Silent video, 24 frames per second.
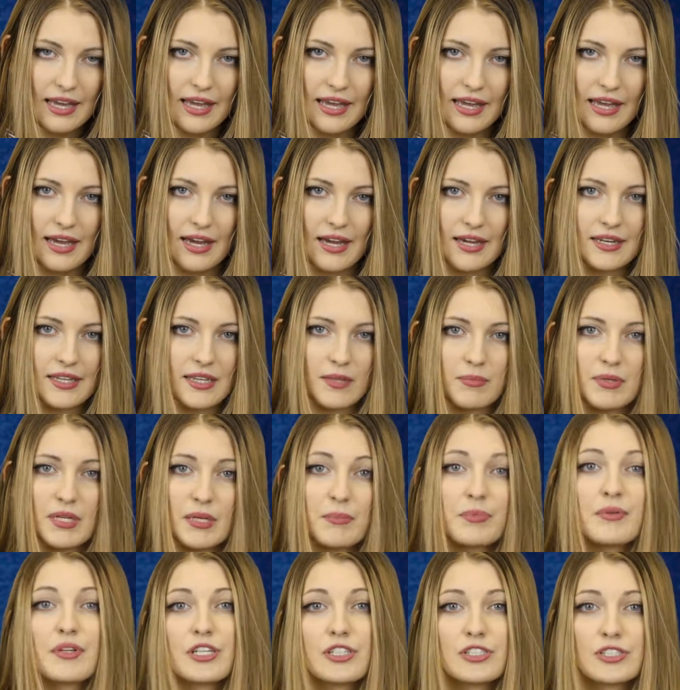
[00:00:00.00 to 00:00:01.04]
and the
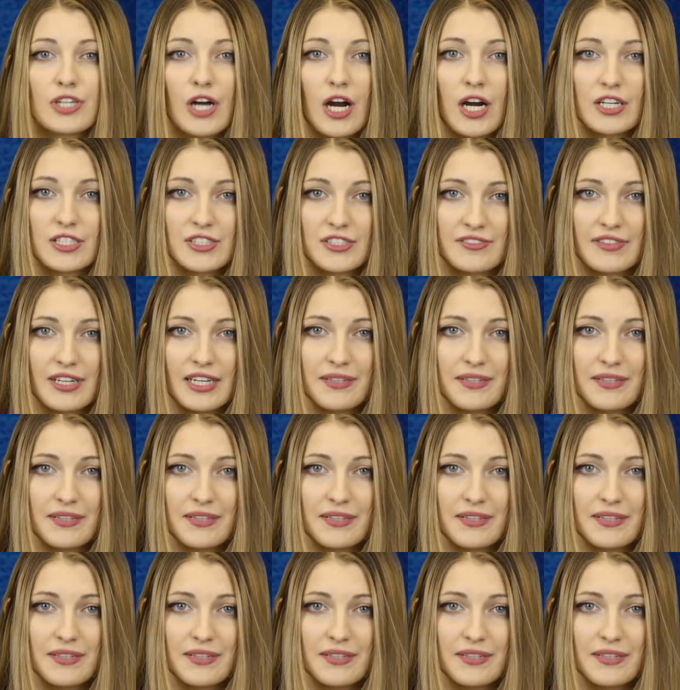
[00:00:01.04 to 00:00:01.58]
people in charge of